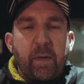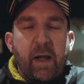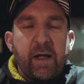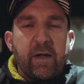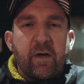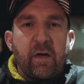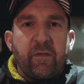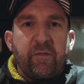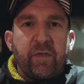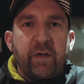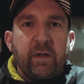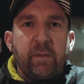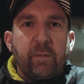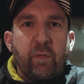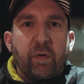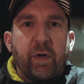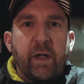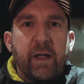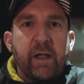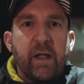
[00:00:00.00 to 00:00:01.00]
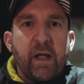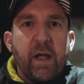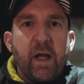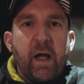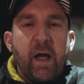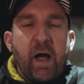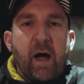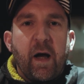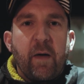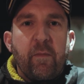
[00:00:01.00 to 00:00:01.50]
black coffee in the morning
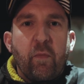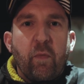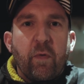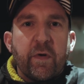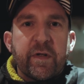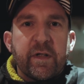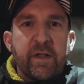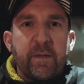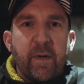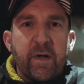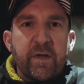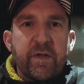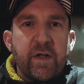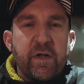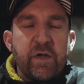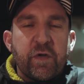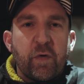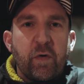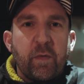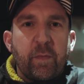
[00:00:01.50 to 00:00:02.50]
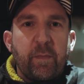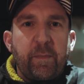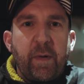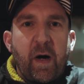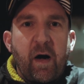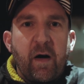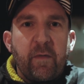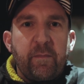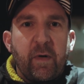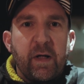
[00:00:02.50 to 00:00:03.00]
wasn't the most enjoyable
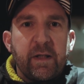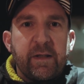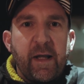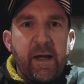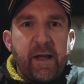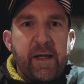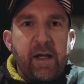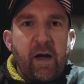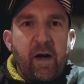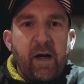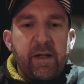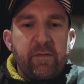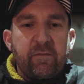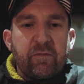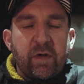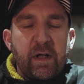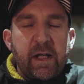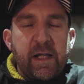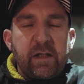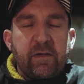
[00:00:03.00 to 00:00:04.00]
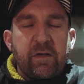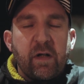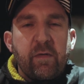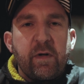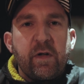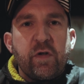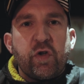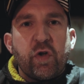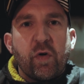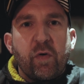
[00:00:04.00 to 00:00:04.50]
part of my day. I really do
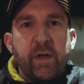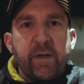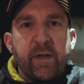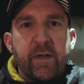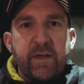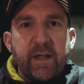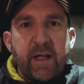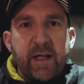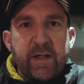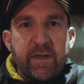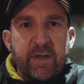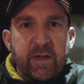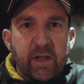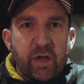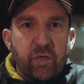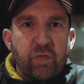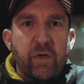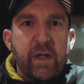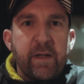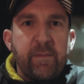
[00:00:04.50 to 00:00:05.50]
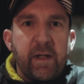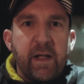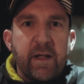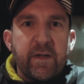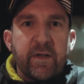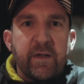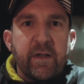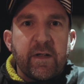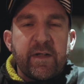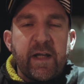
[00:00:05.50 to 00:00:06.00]
enjoy the taste, the
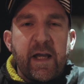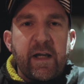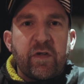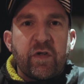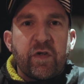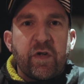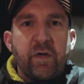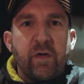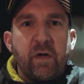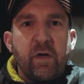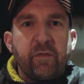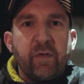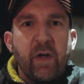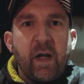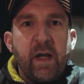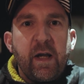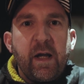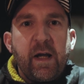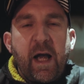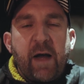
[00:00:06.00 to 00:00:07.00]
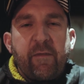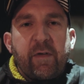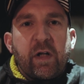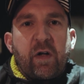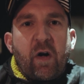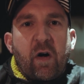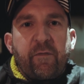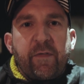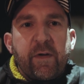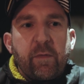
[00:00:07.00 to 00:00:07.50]
creaminess, and the texture of having
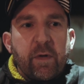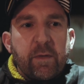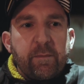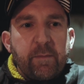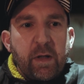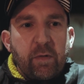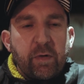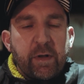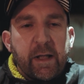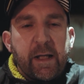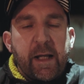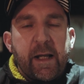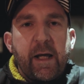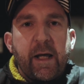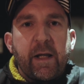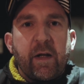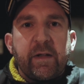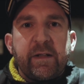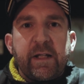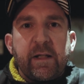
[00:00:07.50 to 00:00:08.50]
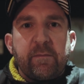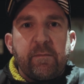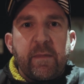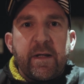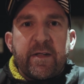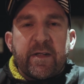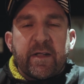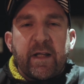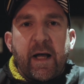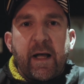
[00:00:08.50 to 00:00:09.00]
coffee with milk in it, and I did
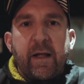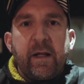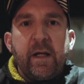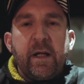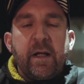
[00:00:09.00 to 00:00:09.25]
miss that.